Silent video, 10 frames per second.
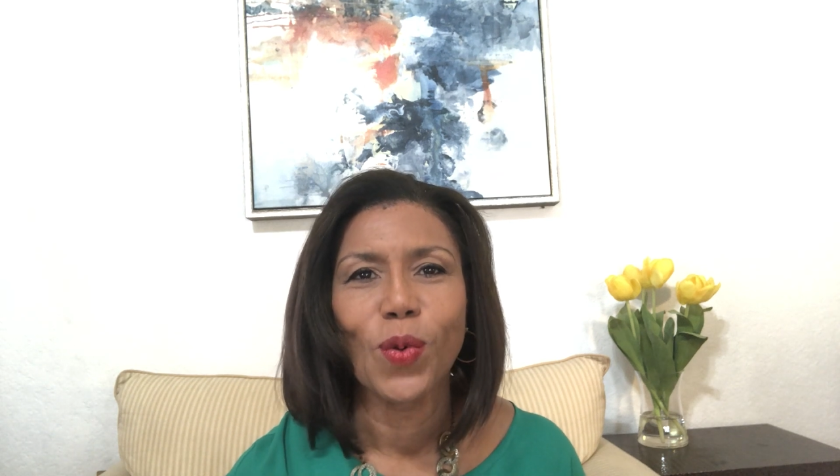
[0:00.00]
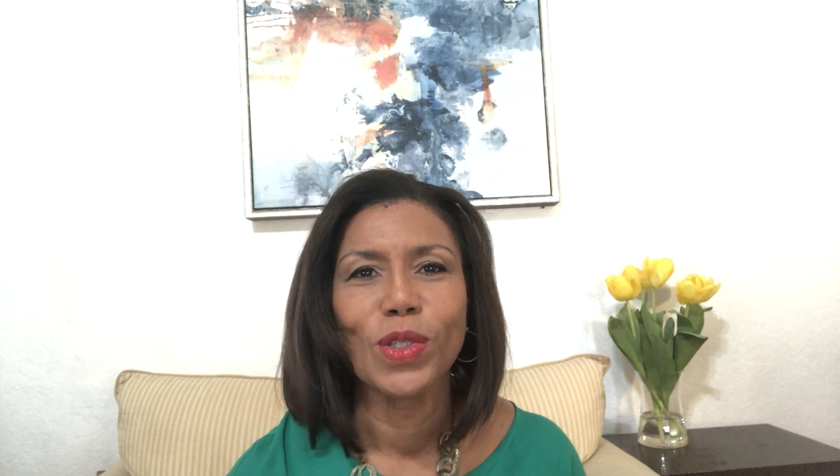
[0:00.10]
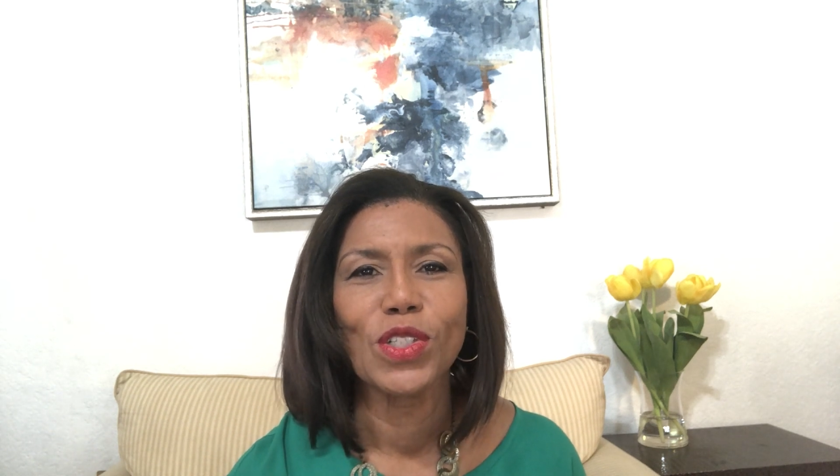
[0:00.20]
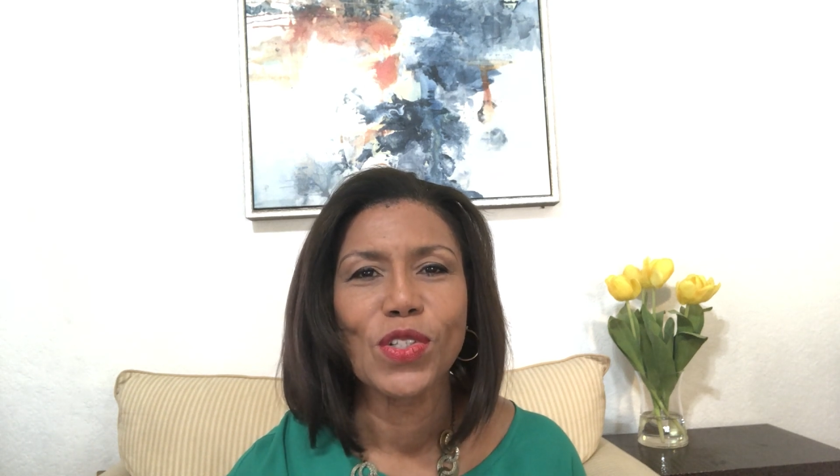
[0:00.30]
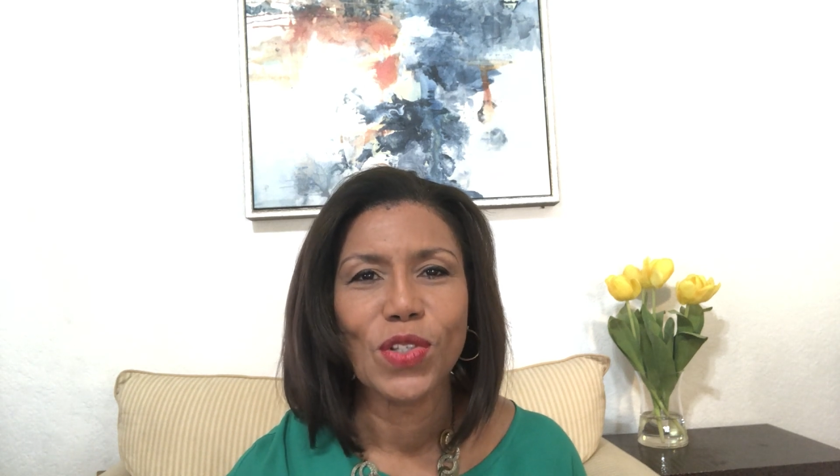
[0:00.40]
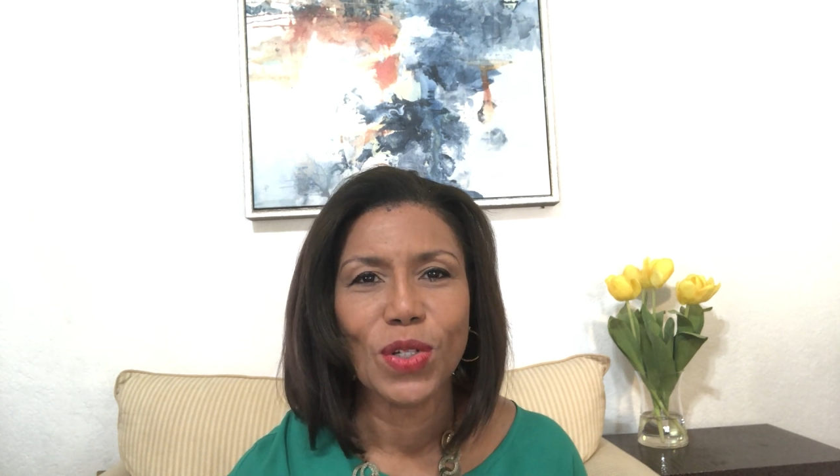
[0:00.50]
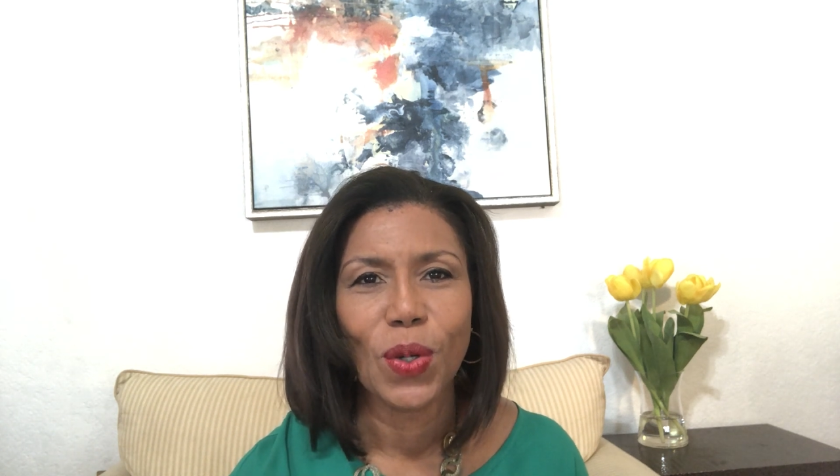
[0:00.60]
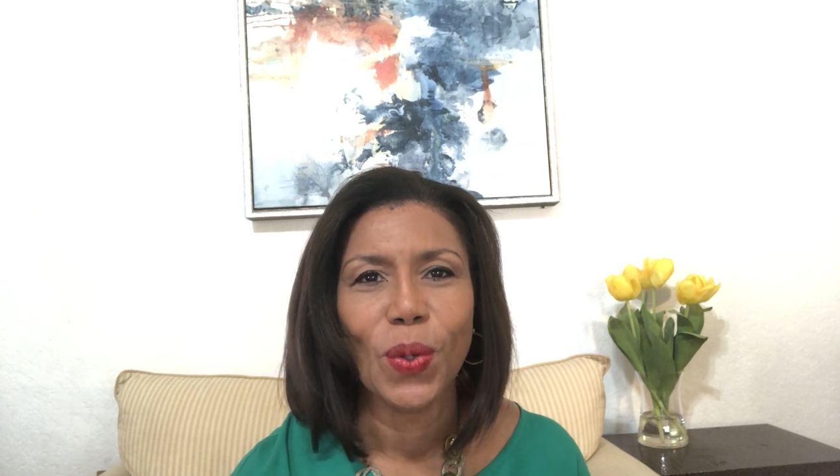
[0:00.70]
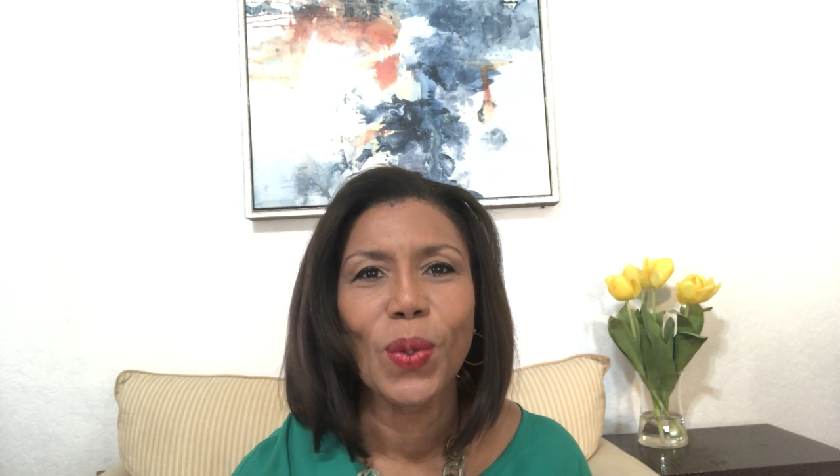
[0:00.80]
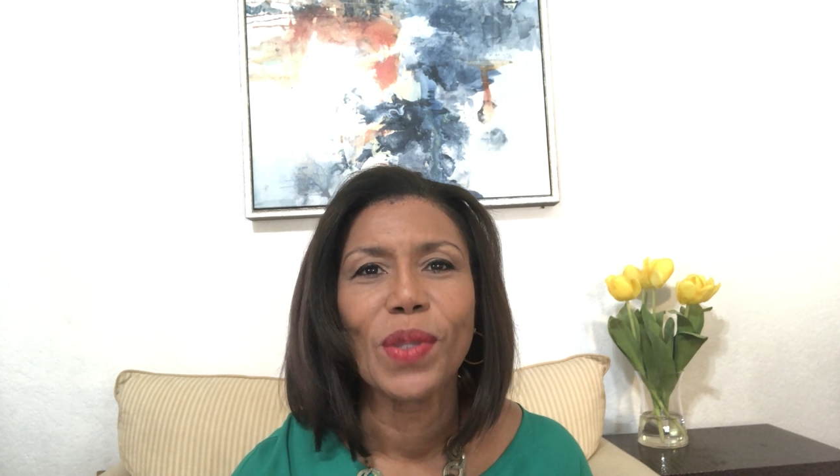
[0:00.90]
or to
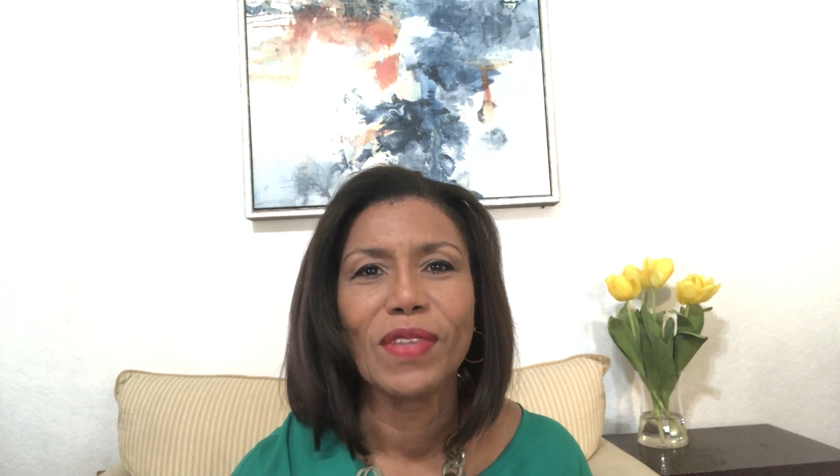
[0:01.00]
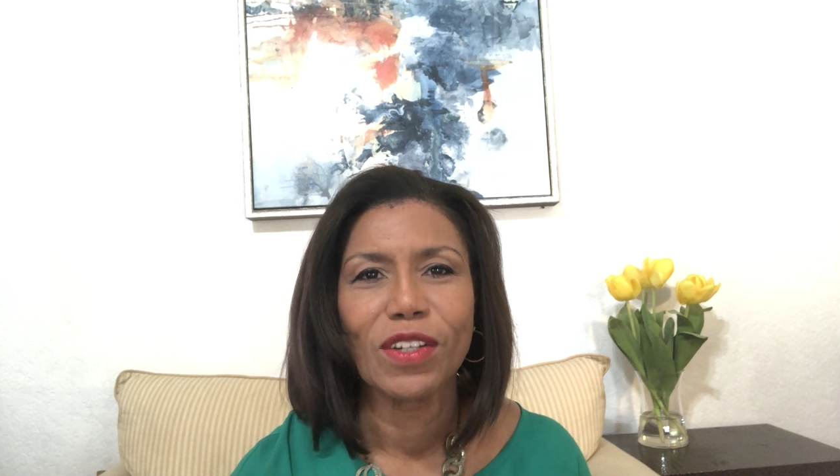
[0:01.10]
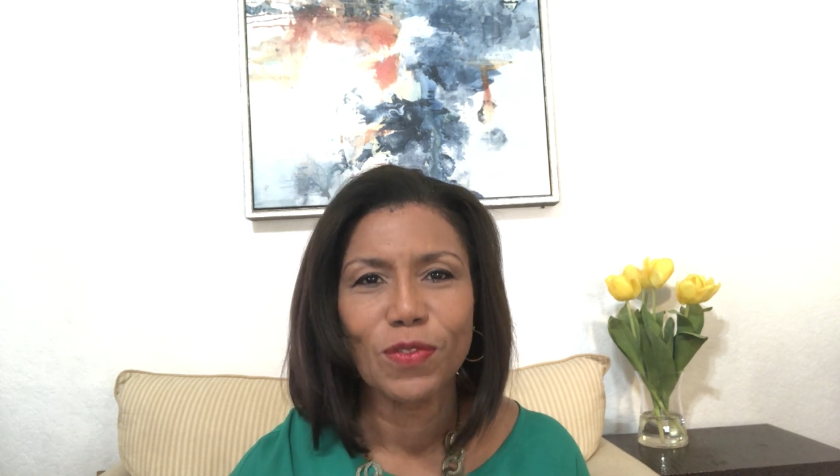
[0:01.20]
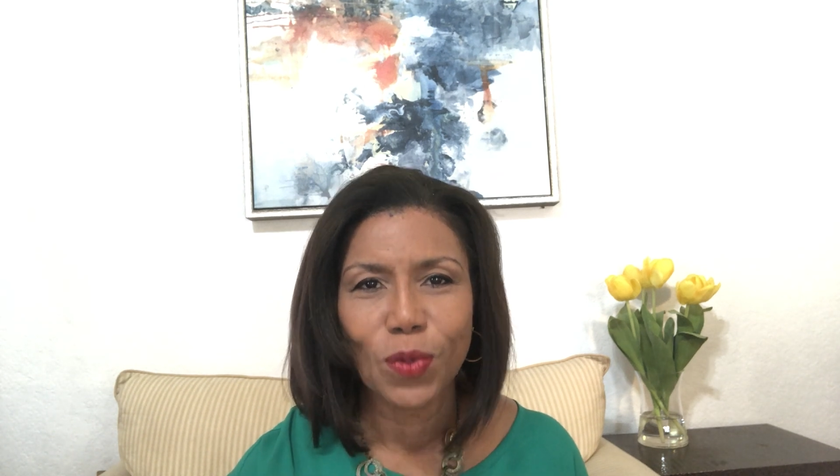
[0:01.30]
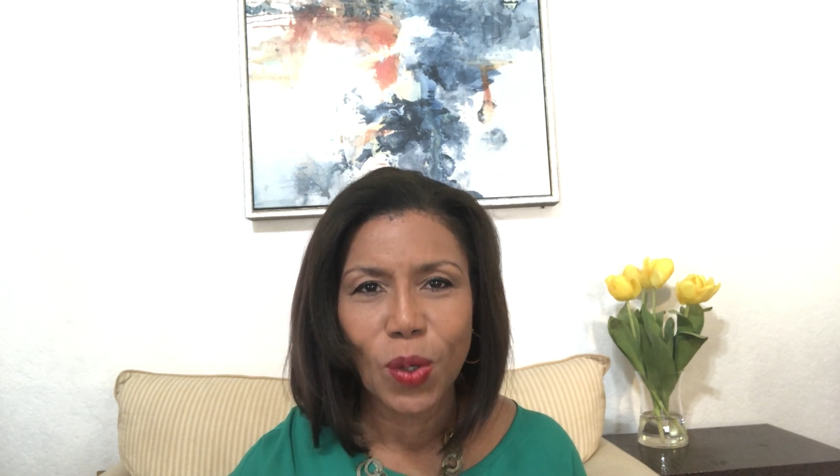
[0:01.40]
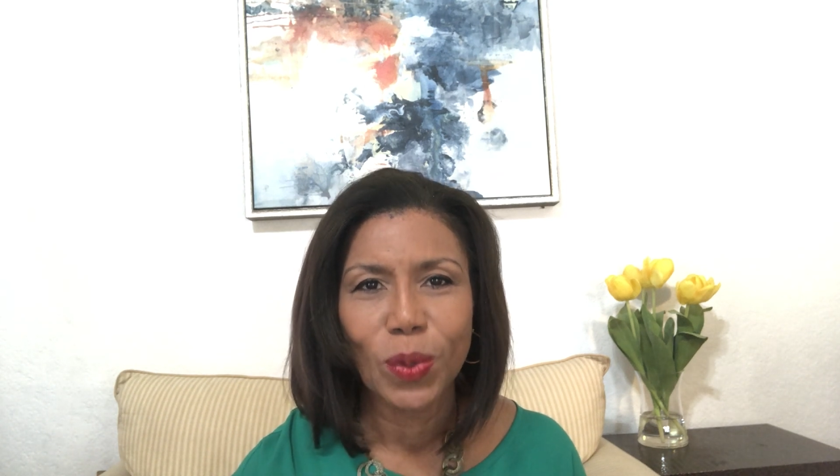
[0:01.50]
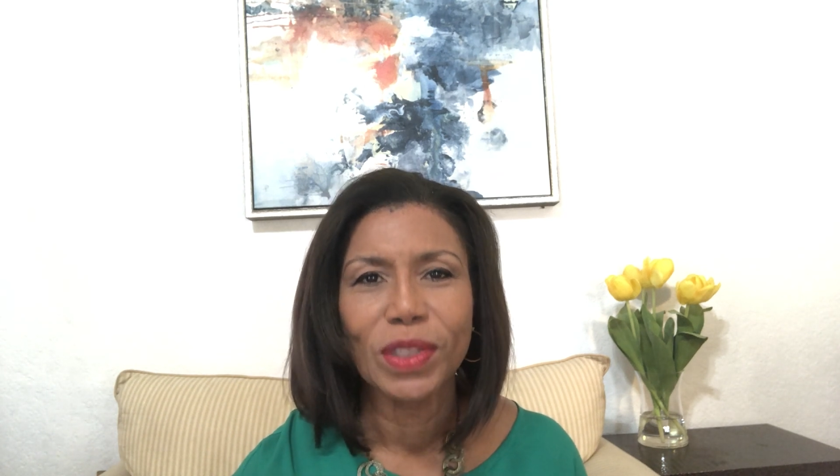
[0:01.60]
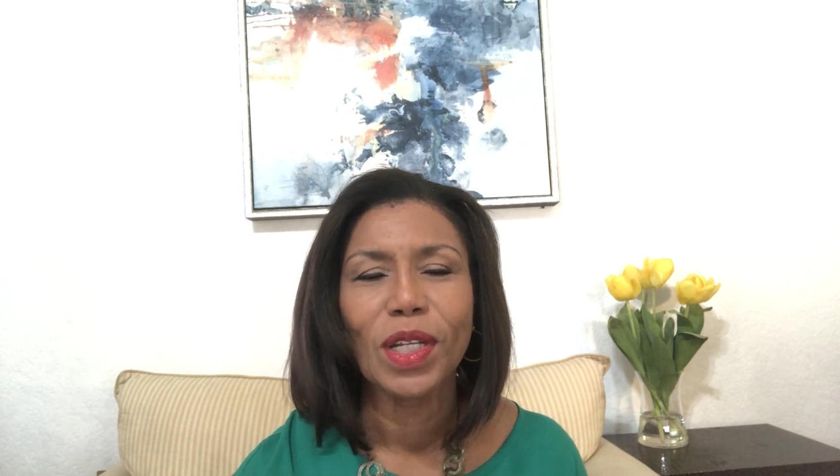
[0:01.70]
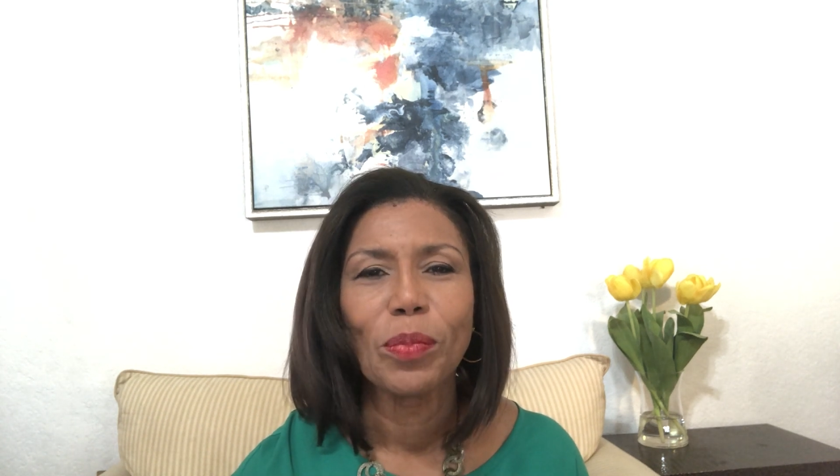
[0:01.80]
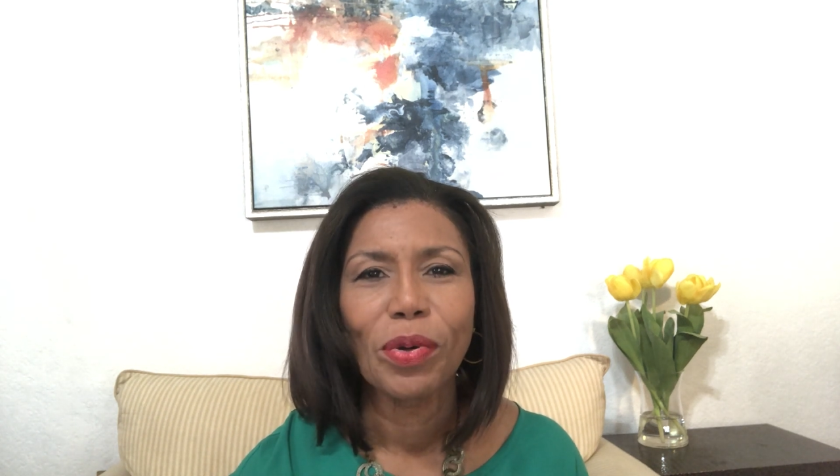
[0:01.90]
slow their forward